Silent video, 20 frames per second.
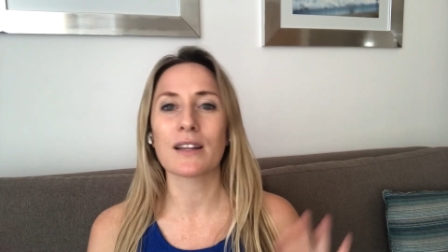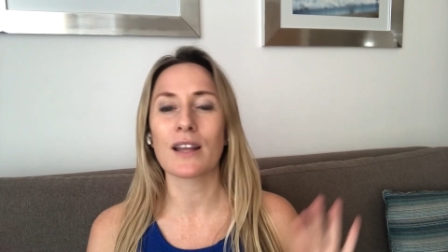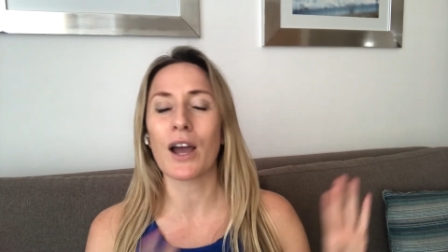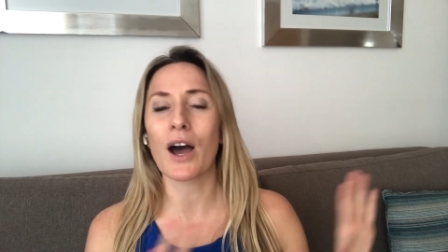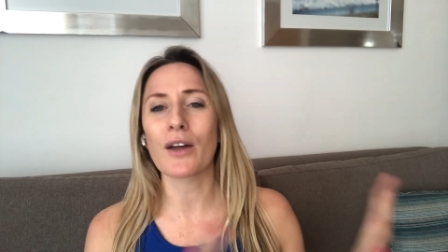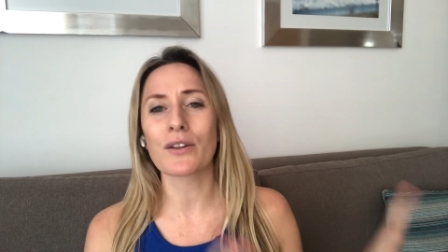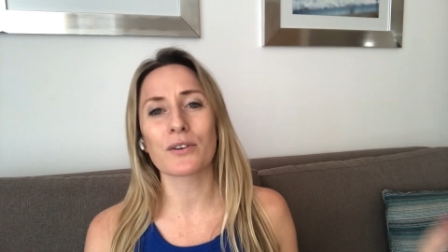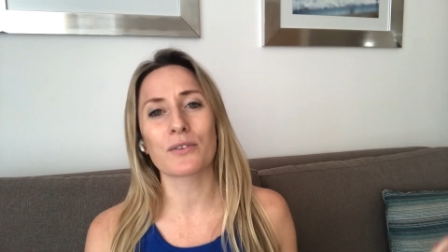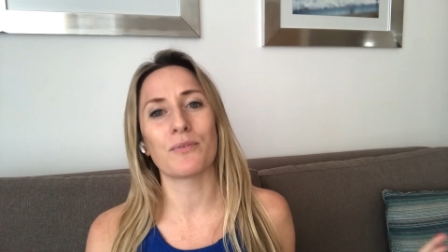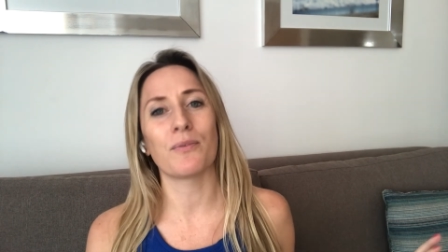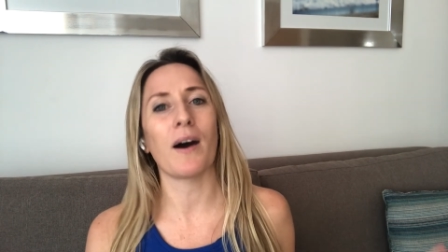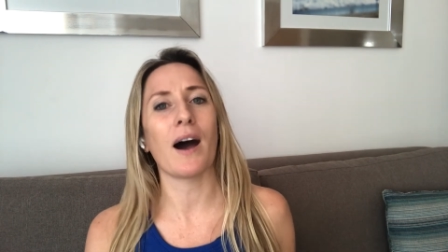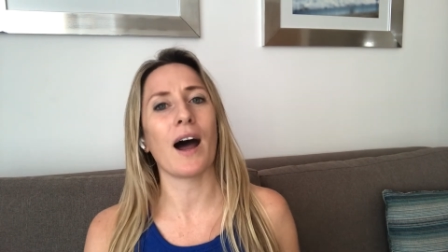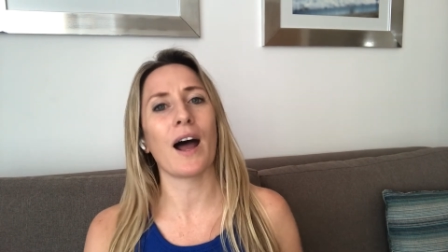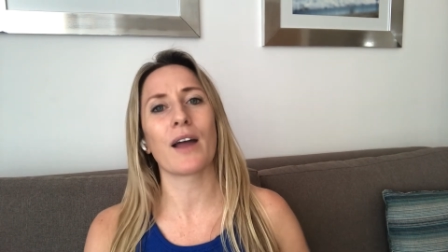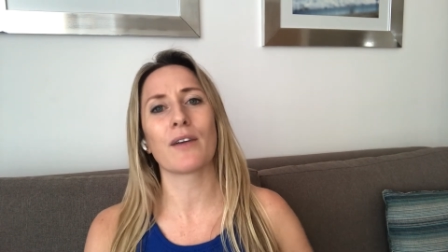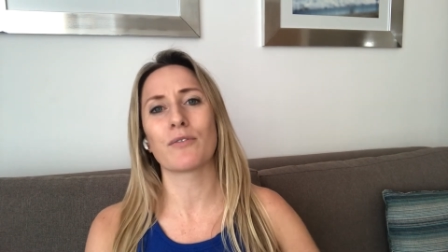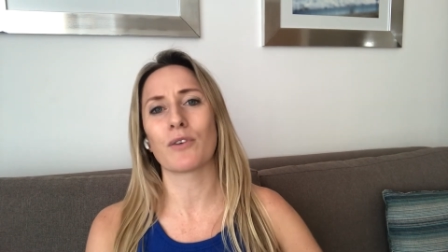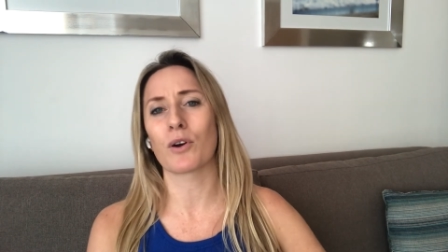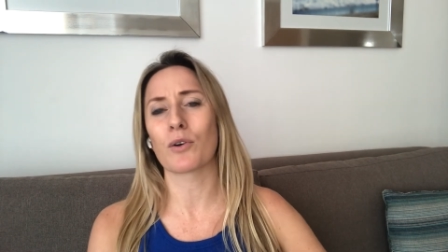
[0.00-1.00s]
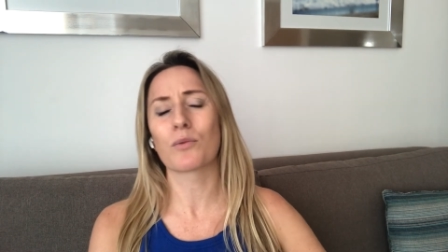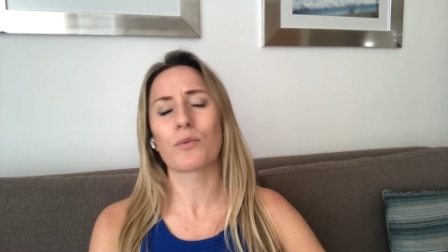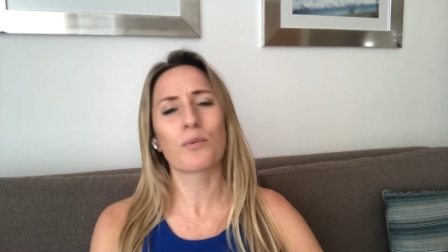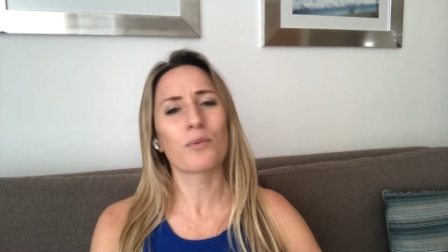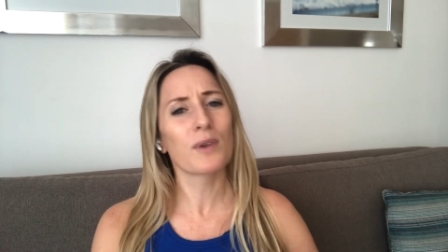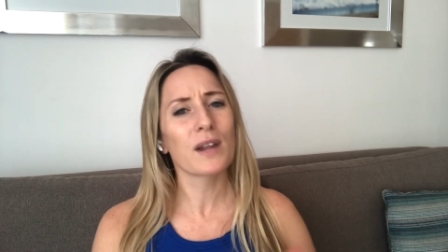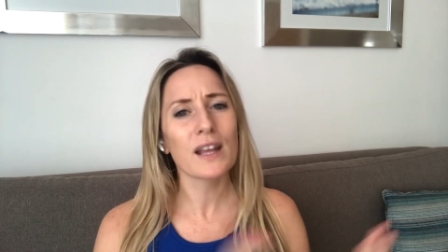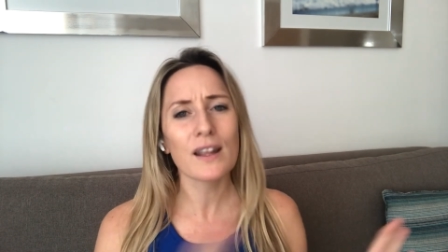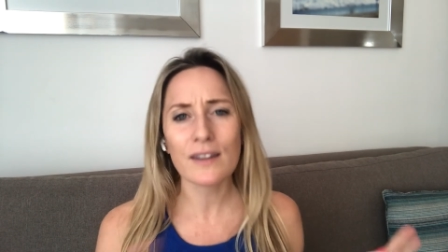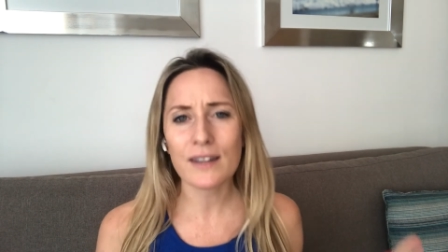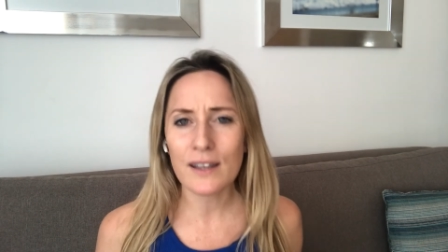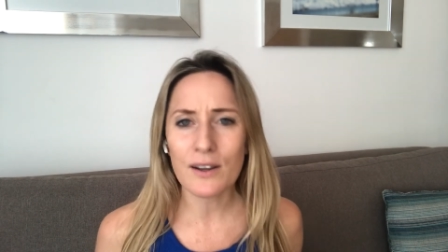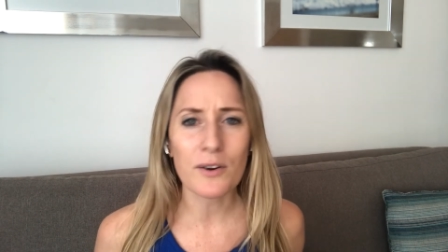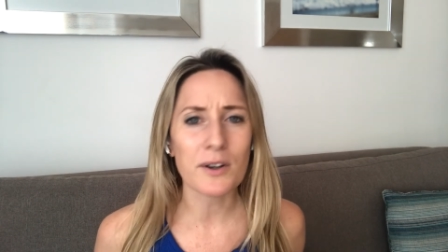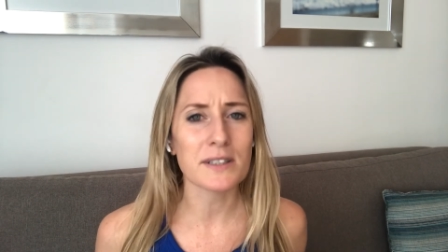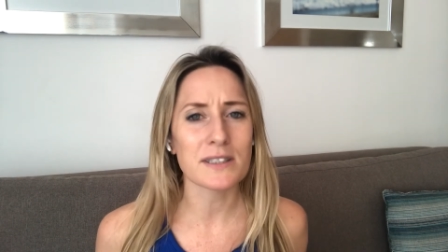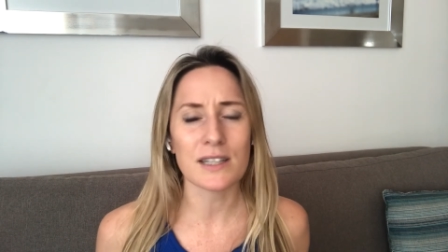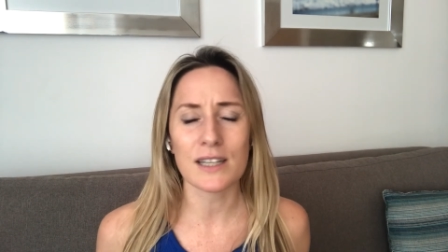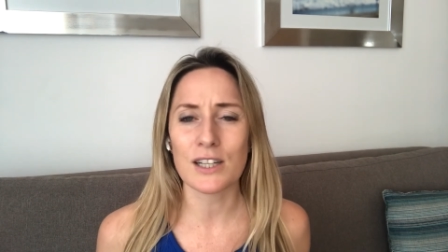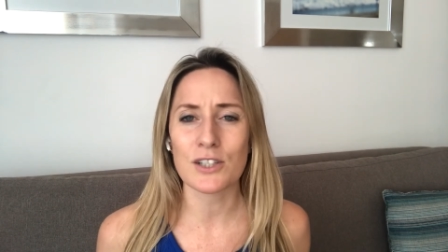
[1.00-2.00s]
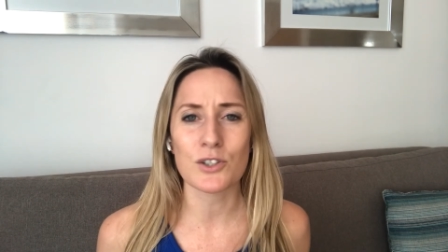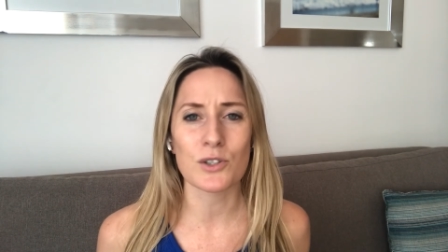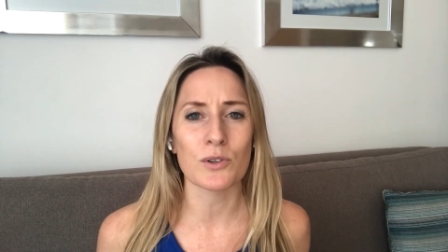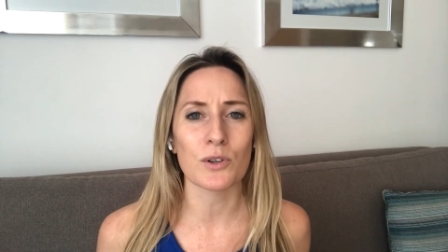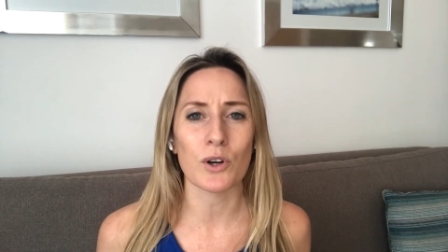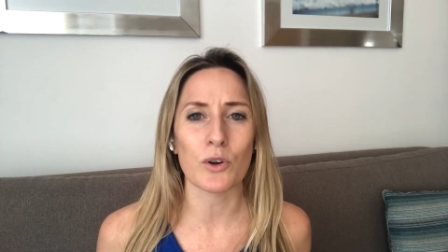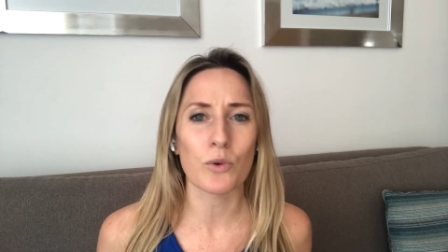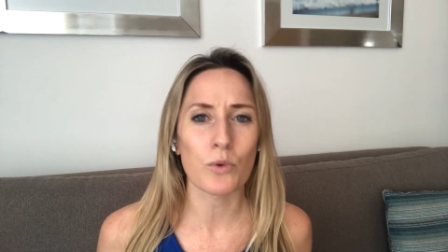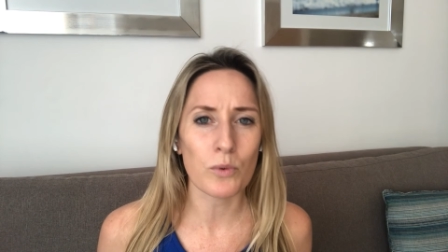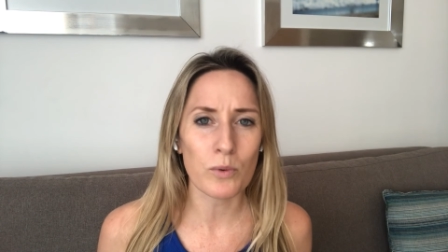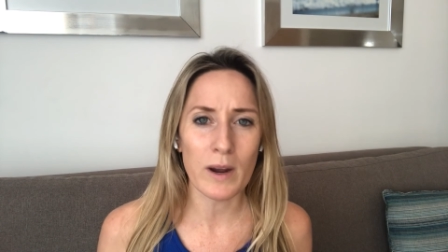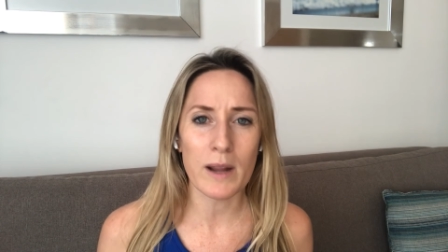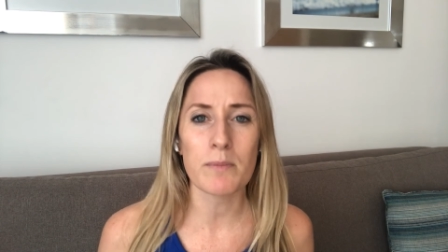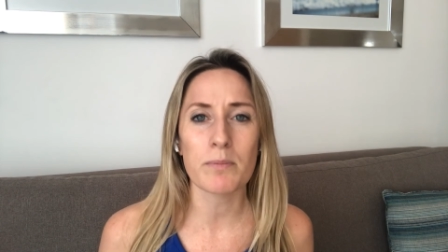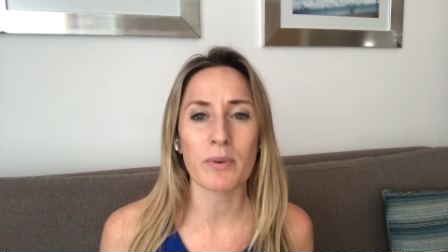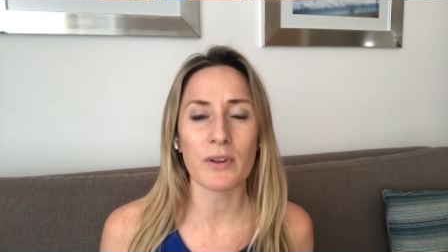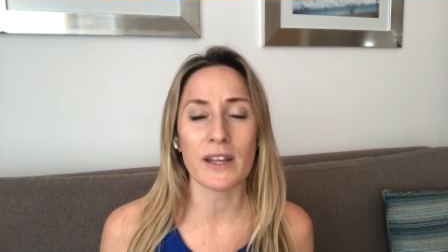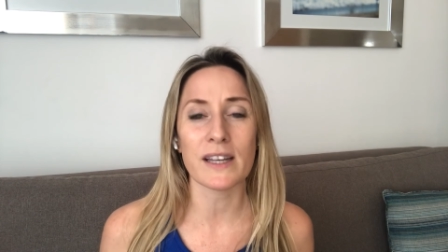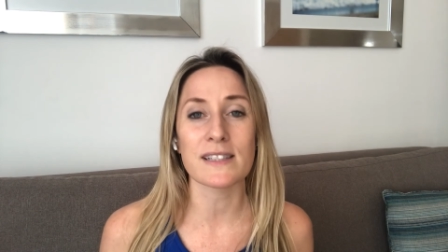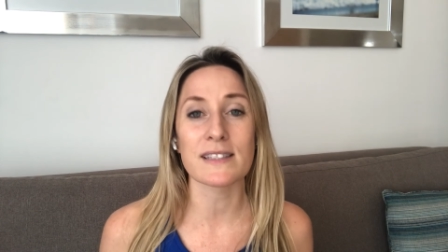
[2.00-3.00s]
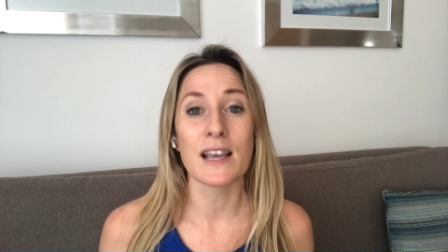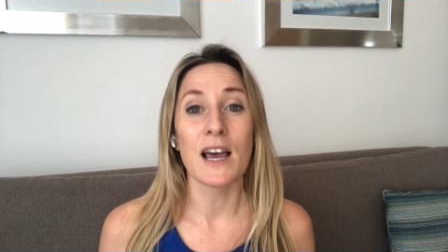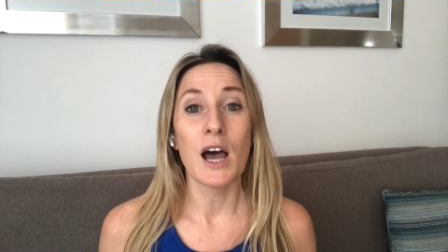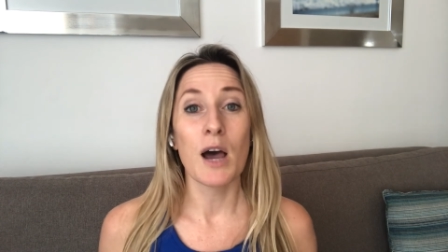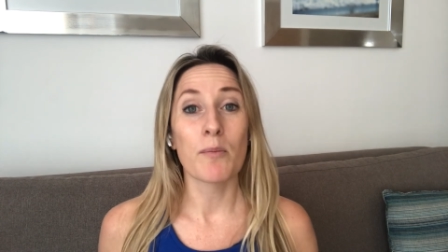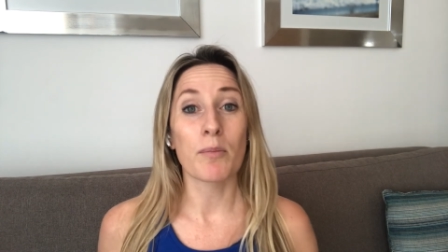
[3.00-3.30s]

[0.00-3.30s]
The other five are really going to get you in a great place.